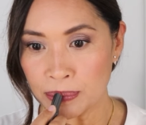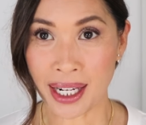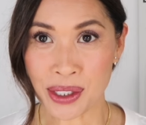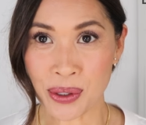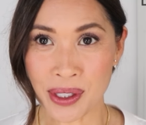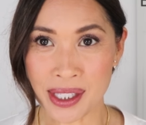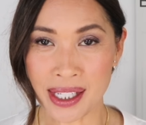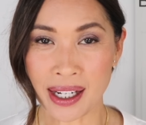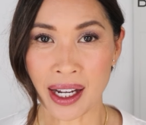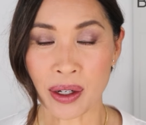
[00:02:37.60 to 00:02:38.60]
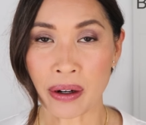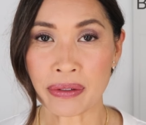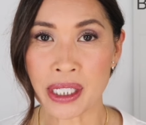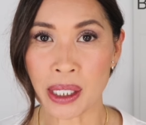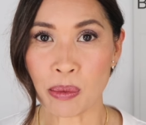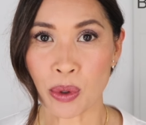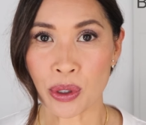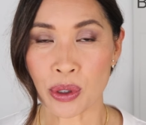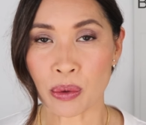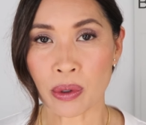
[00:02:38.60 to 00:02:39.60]
As you can see, I gravitate
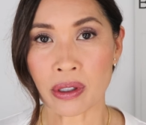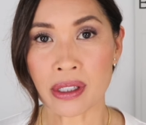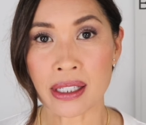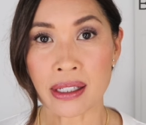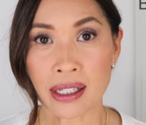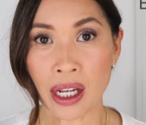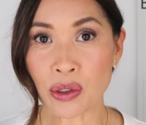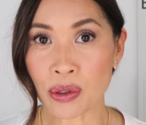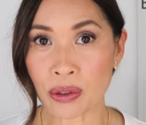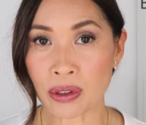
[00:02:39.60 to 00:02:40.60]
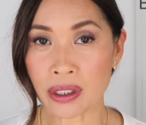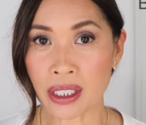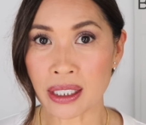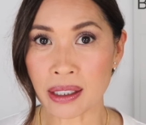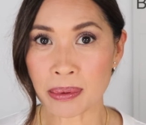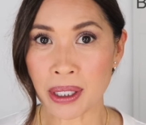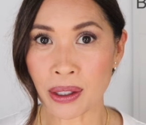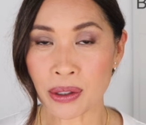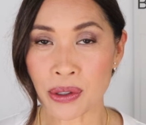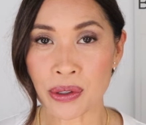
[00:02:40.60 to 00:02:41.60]
more towards natural looking lip
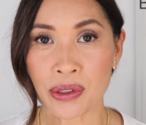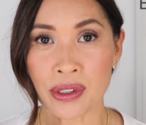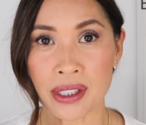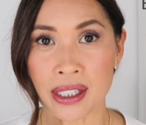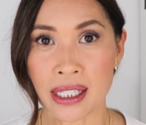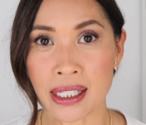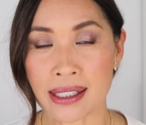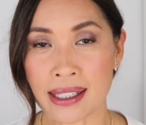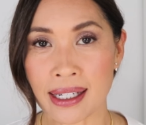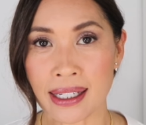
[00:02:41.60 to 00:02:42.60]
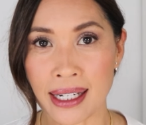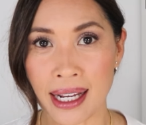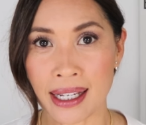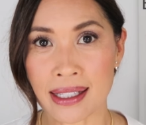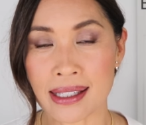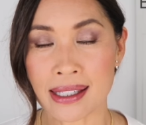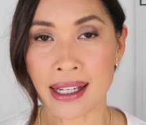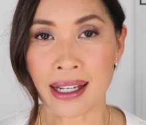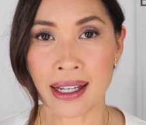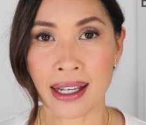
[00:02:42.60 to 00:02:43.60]
colors, just things that enhance
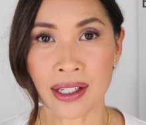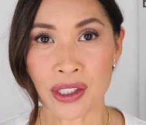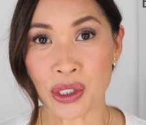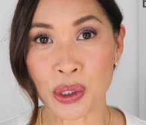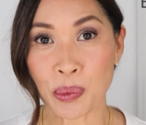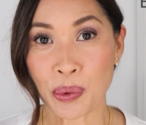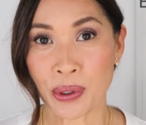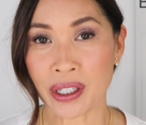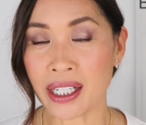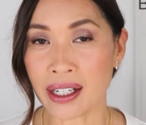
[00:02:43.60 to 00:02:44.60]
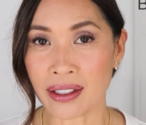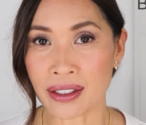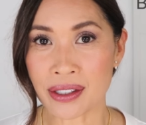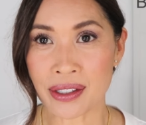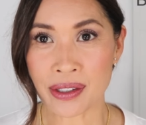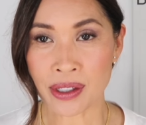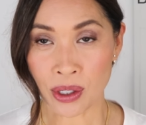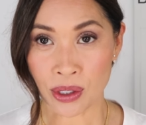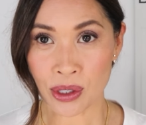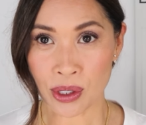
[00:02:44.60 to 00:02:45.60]
and just are pretty colors.
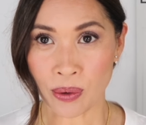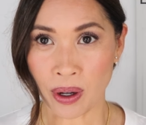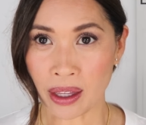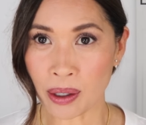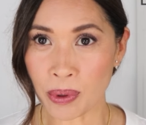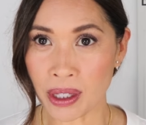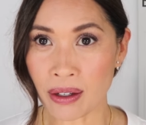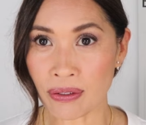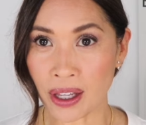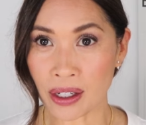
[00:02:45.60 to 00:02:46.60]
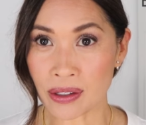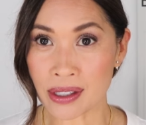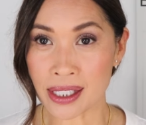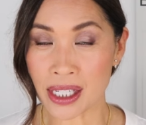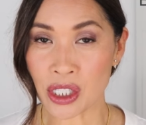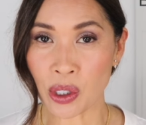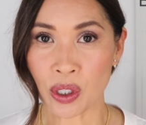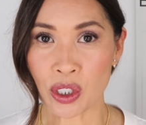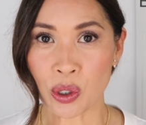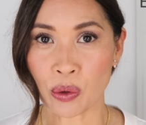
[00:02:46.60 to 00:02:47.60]
So I like when they flatter the skin tone
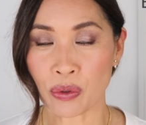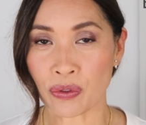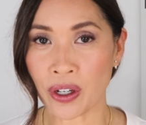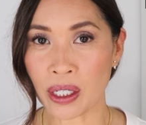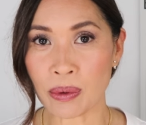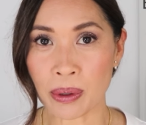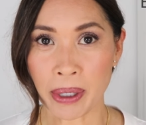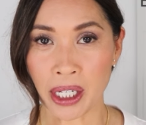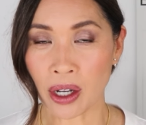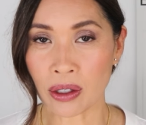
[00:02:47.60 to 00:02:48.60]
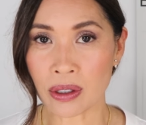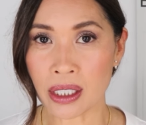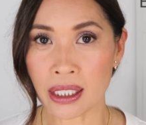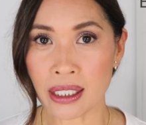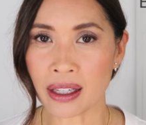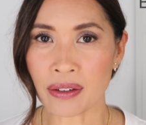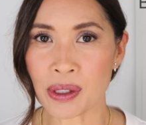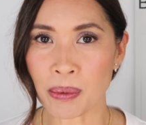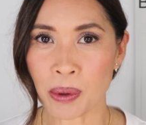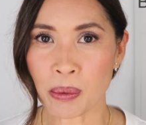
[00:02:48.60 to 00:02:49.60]
and don't fight with my coloring. I love
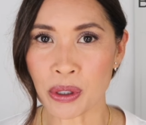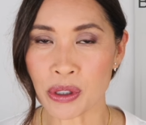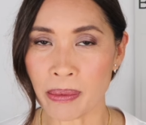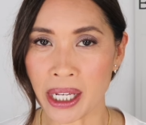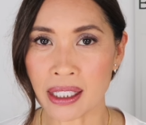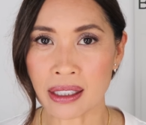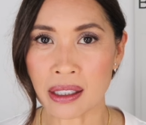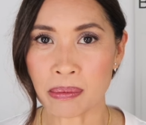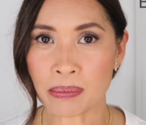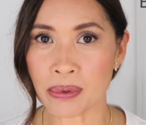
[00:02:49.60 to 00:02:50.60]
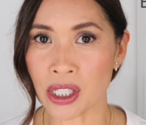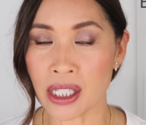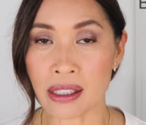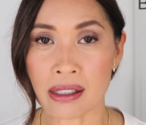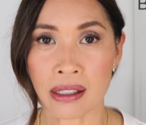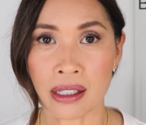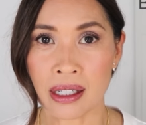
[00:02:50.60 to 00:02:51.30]
some of the more dramatic lip shades